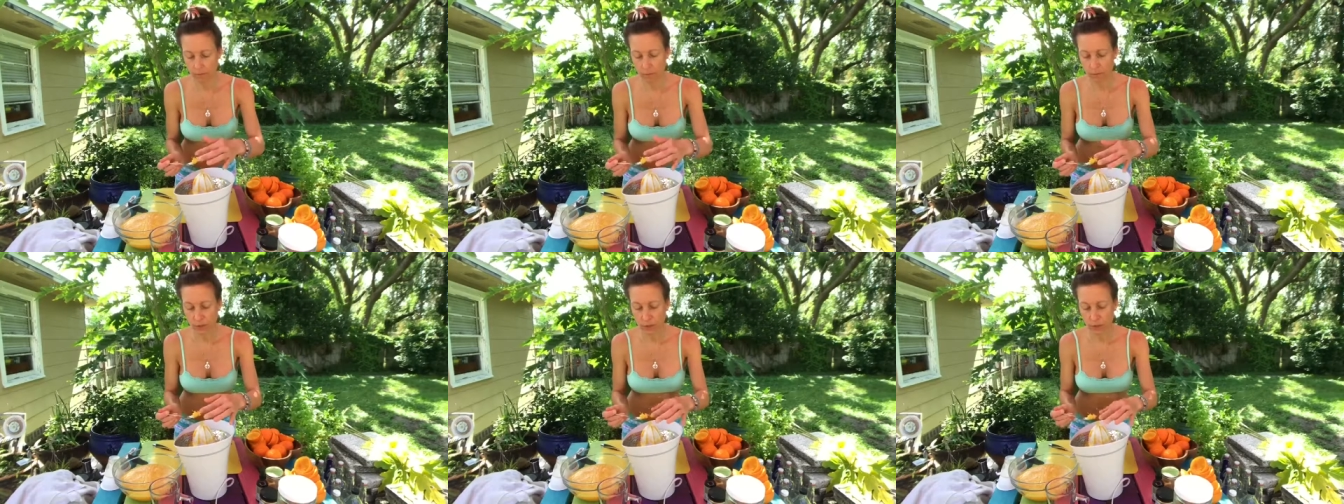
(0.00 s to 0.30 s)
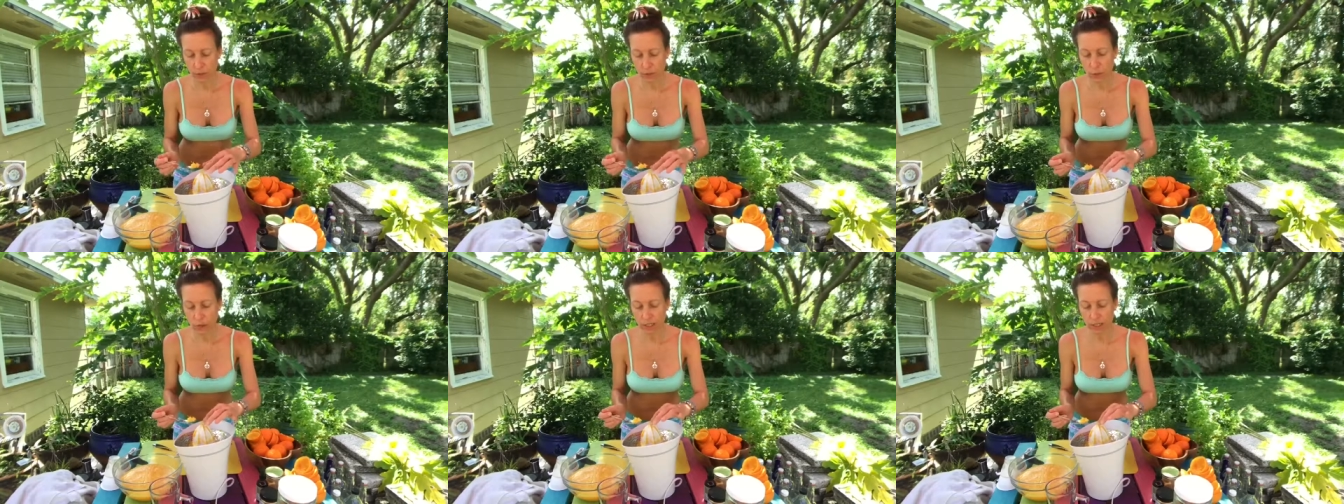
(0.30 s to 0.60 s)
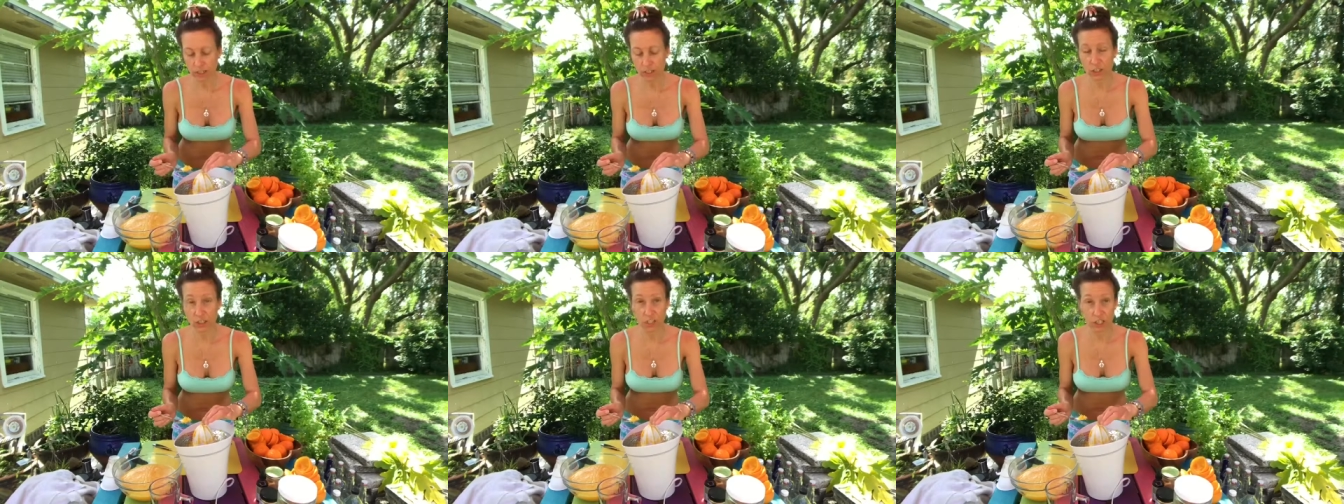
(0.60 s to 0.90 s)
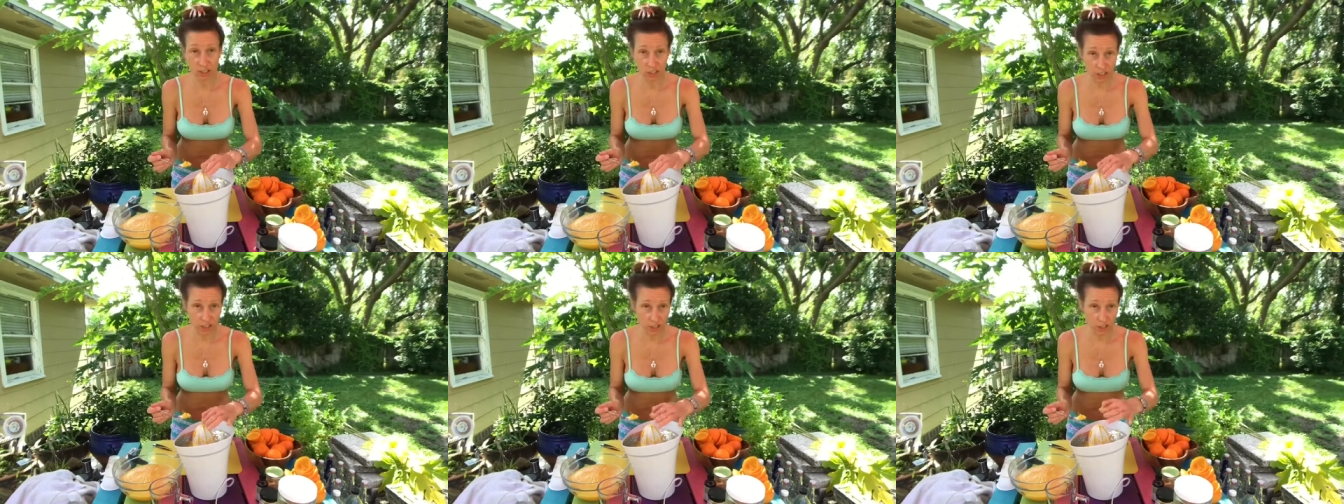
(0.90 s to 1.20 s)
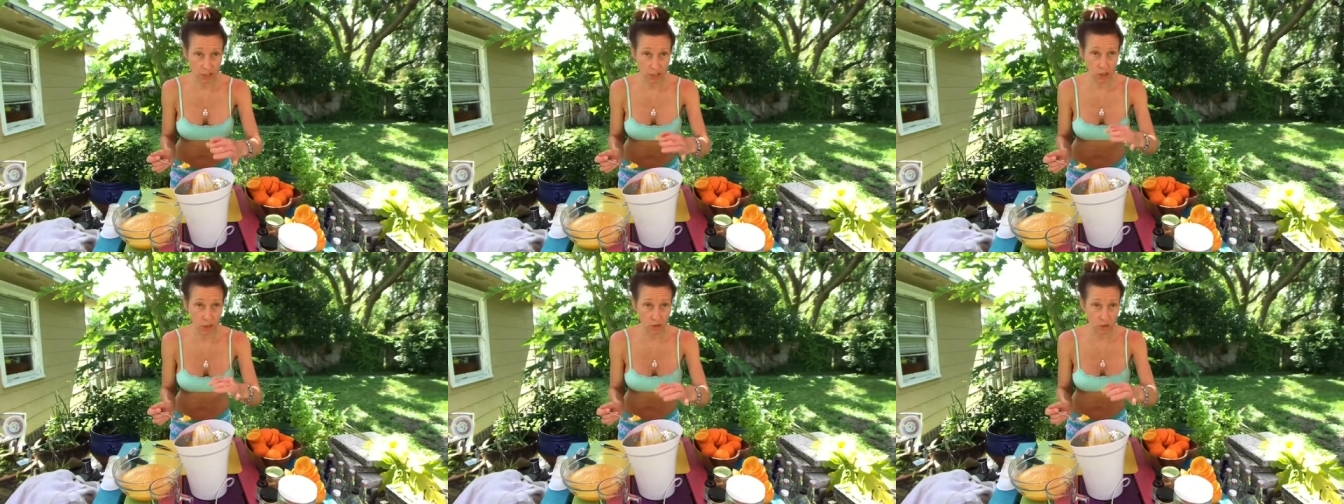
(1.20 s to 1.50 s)
But you want the chia
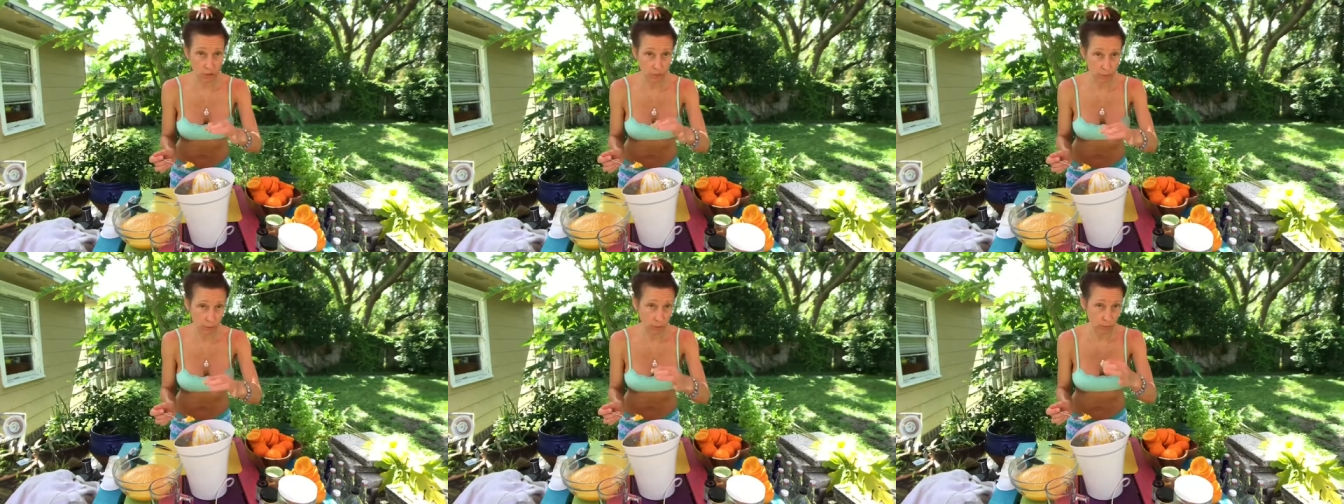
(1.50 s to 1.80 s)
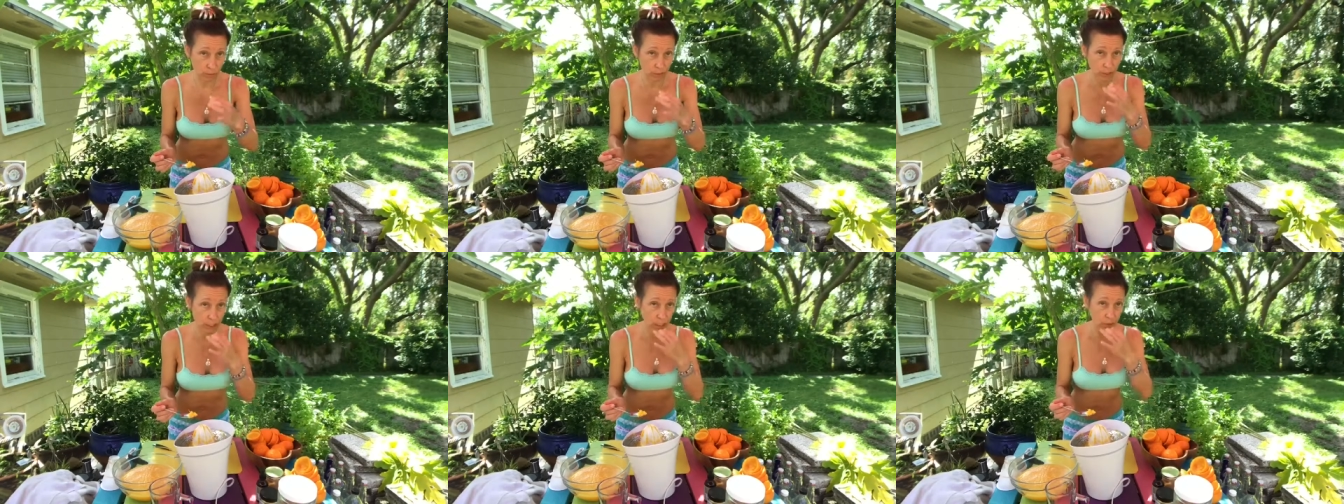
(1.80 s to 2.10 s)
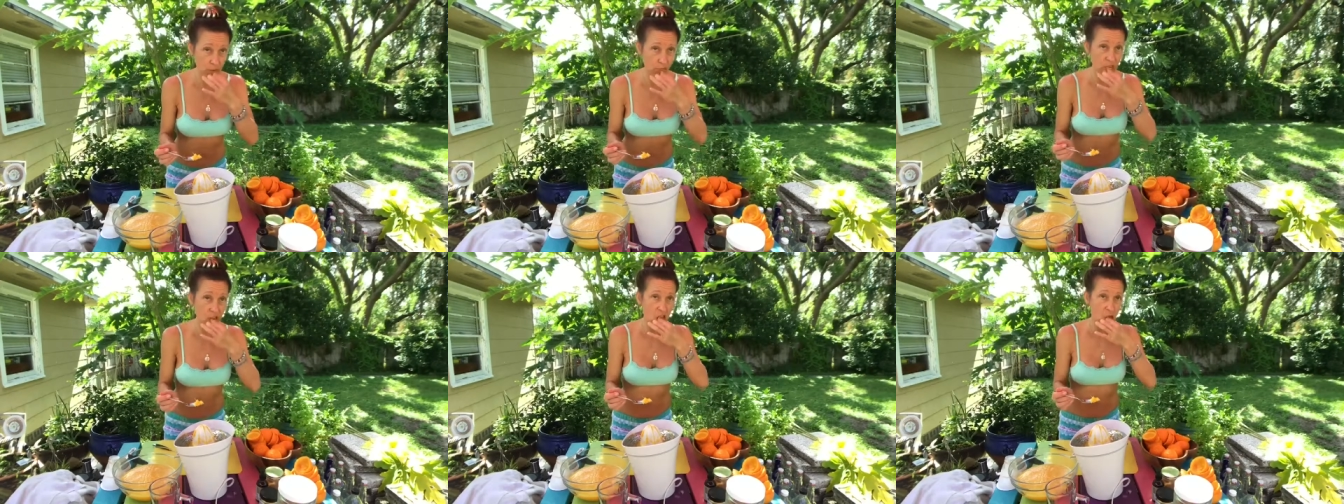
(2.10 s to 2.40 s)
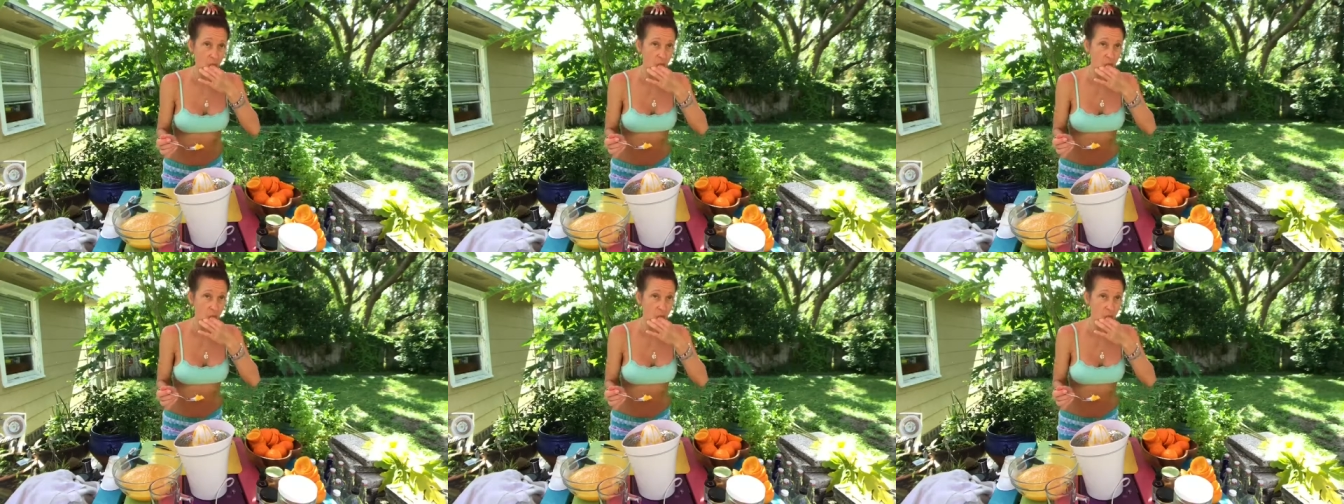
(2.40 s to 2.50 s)
seeds to also absorb the liquid.